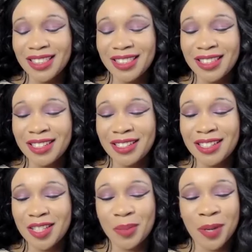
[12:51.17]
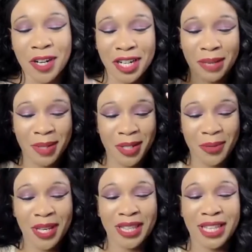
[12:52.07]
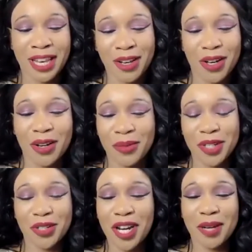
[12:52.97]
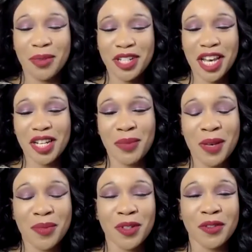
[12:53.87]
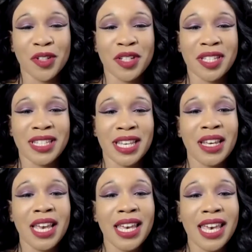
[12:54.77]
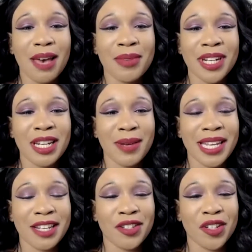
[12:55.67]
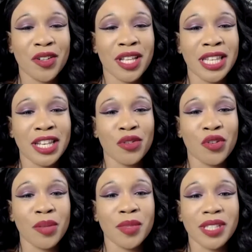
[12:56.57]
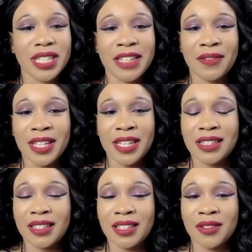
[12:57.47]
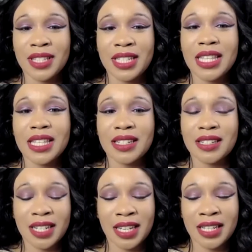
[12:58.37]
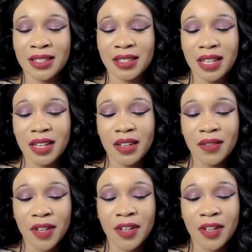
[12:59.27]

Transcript: the disparity between like, oh, we're trying to protect people versus like, yeah, but anybody can turn on like normal TV and still see this shit is very